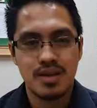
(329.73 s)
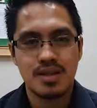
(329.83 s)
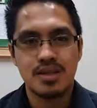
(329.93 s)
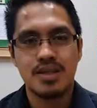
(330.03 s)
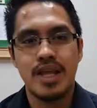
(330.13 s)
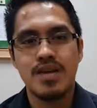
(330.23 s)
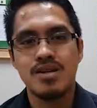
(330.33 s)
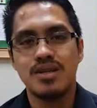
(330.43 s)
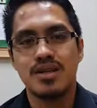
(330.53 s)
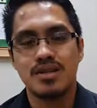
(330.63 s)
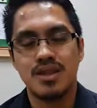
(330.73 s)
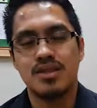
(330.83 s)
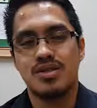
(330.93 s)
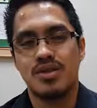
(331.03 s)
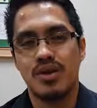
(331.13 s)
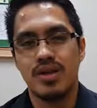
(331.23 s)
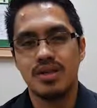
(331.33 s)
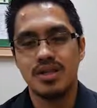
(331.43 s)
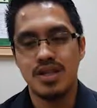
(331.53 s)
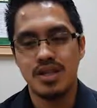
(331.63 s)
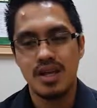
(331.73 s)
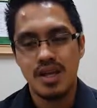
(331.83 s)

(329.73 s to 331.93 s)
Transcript: it's their success story is that